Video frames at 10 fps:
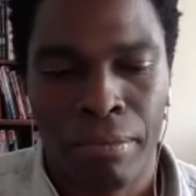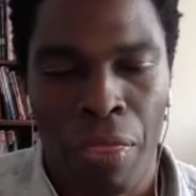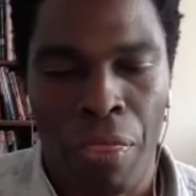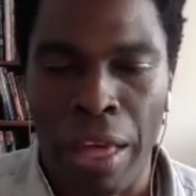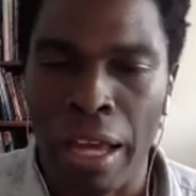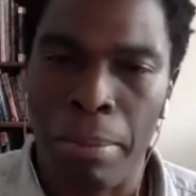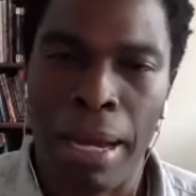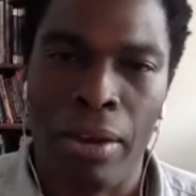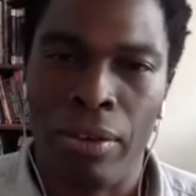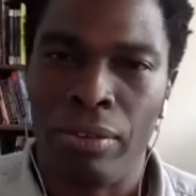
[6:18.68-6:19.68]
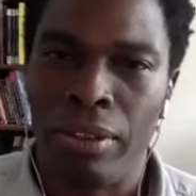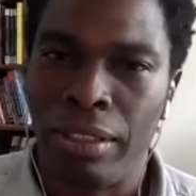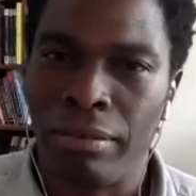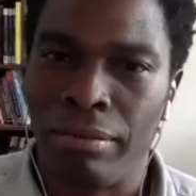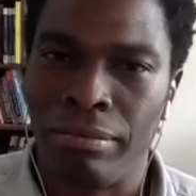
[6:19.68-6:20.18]
think about
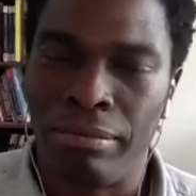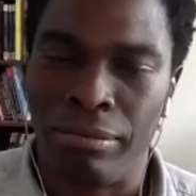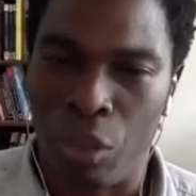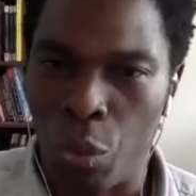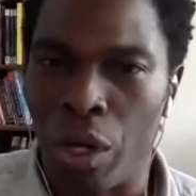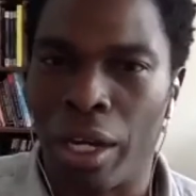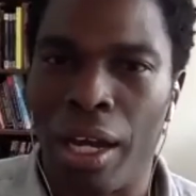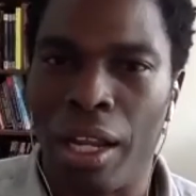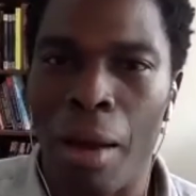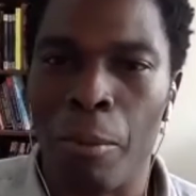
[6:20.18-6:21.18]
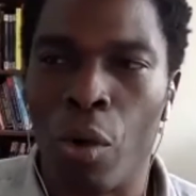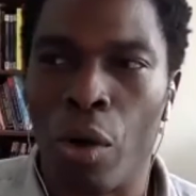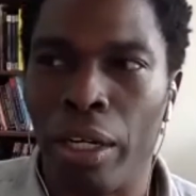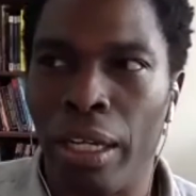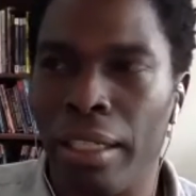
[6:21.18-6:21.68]
the work a lot more
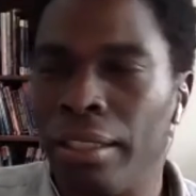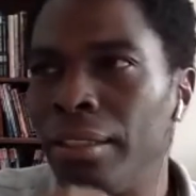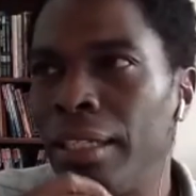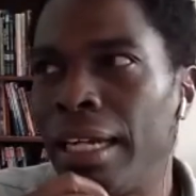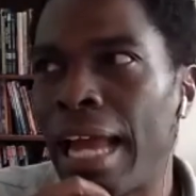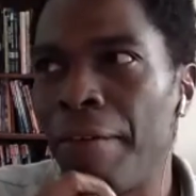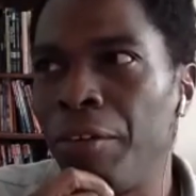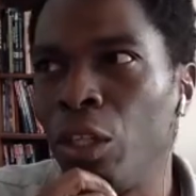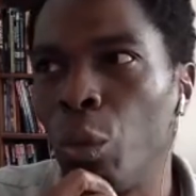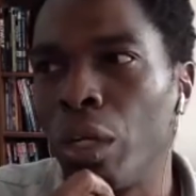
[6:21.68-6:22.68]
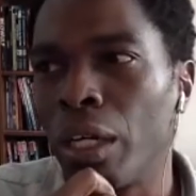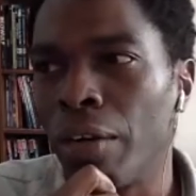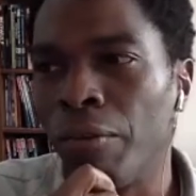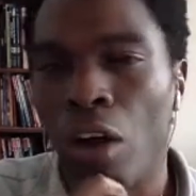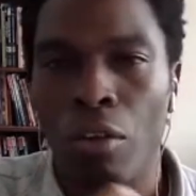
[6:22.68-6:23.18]
and having the work
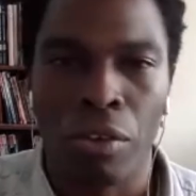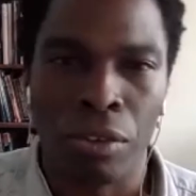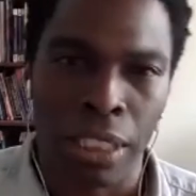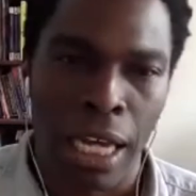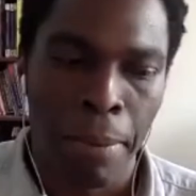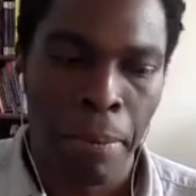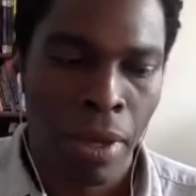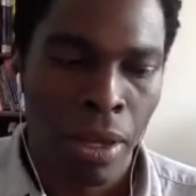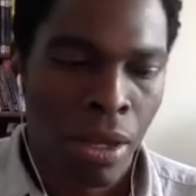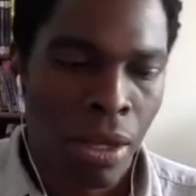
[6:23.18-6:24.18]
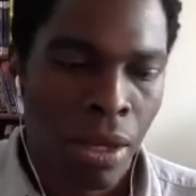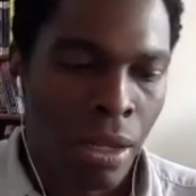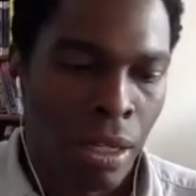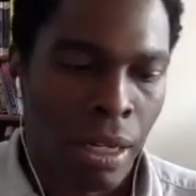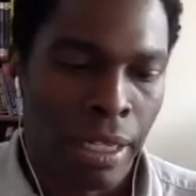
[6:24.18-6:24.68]
evolve over time.
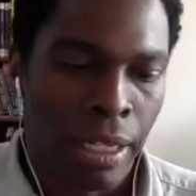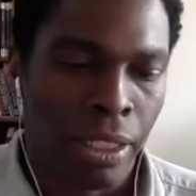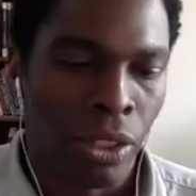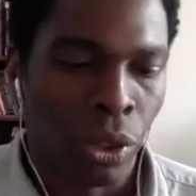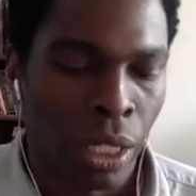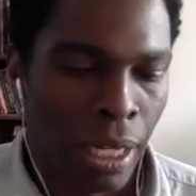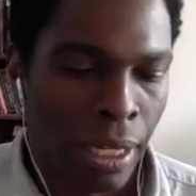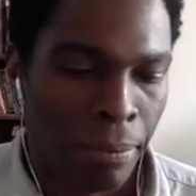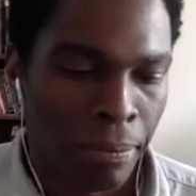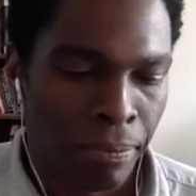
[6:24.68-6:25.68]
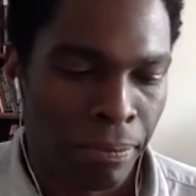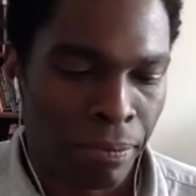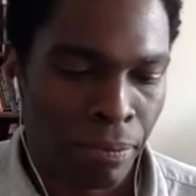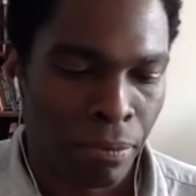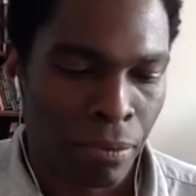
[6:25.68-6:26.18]
Like you'll,
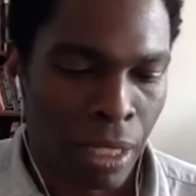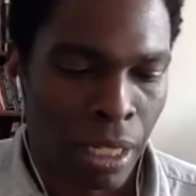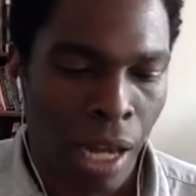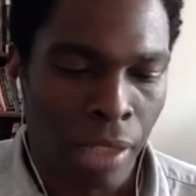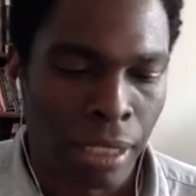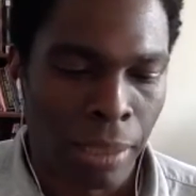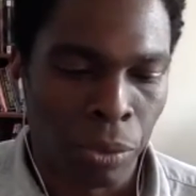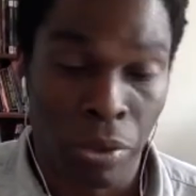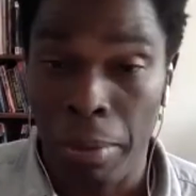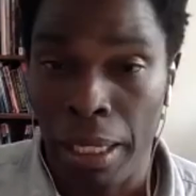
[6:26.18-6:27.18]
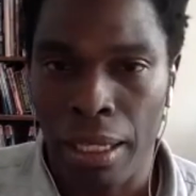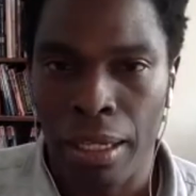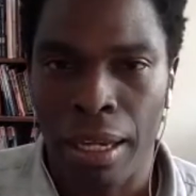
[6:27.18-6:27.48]
like a lot of times with me,